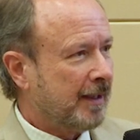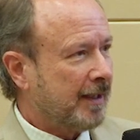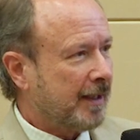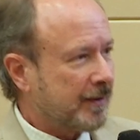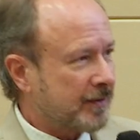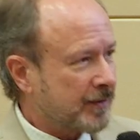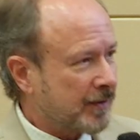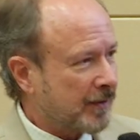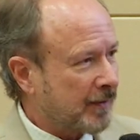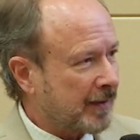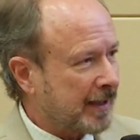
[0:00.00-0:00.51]

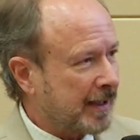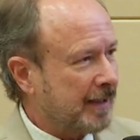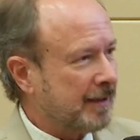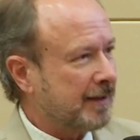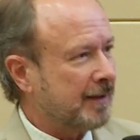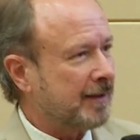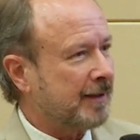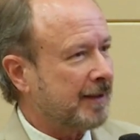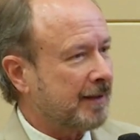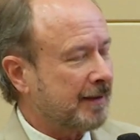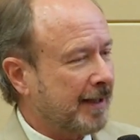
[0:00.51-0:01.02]
And so
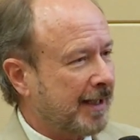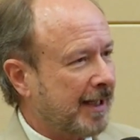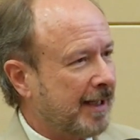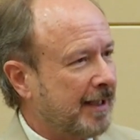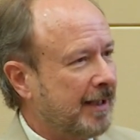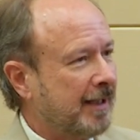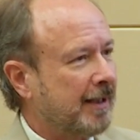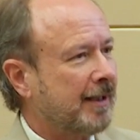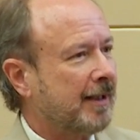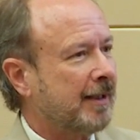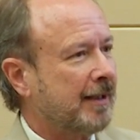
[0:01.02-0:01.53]

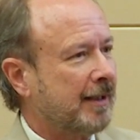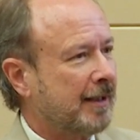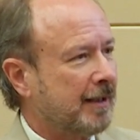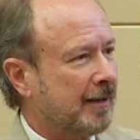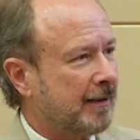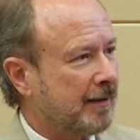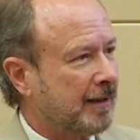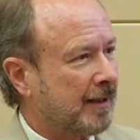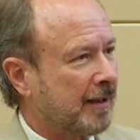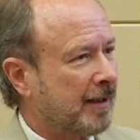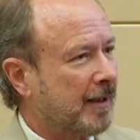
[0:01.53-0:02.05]
gaining
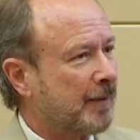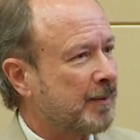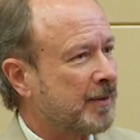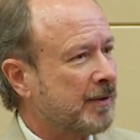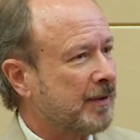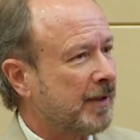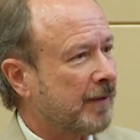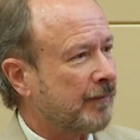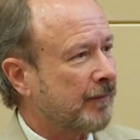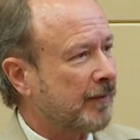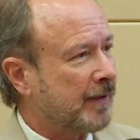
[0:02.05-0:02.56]
an
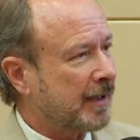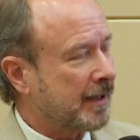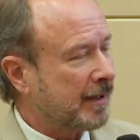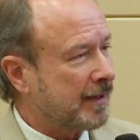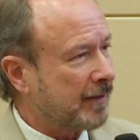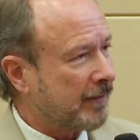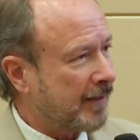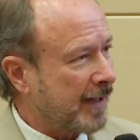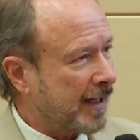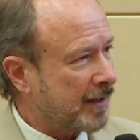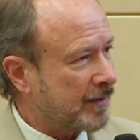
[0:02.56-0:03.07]
opportunity for an
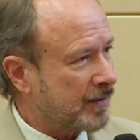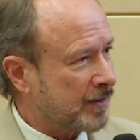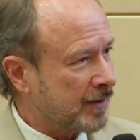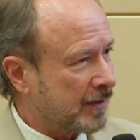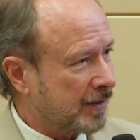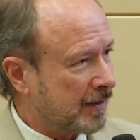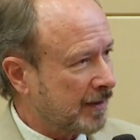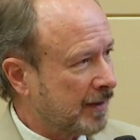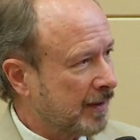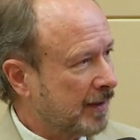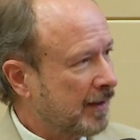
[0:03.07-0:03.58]

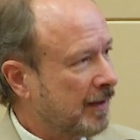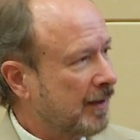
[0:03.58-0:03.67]
interaction